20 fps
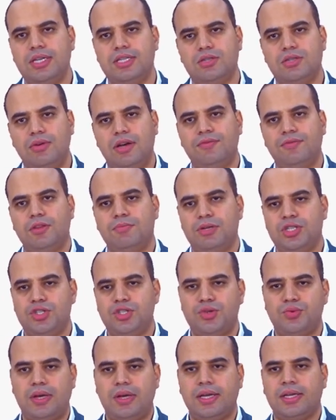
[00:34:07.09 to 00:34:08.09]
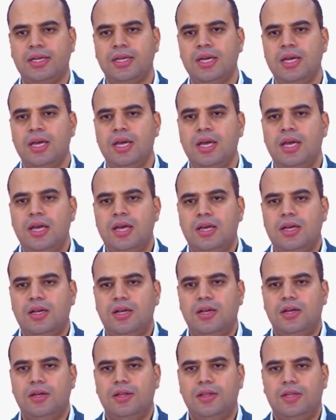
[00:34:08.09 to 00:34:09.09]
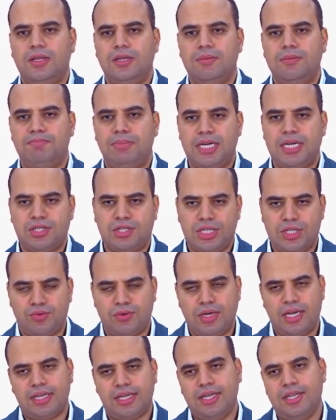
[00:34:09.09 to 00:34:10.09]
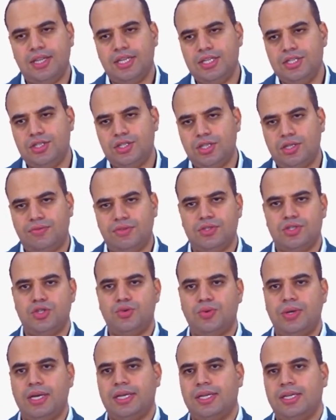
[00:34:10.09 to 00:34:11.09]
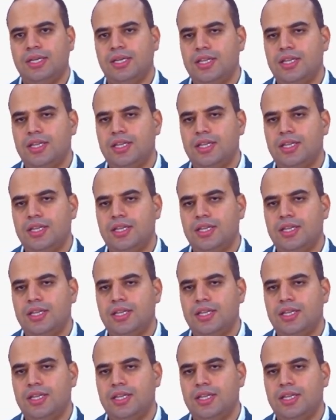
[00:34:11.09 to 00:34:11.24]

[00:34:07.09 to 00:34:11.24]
So we have the pressure drag, the parasite drag, and the interference drag.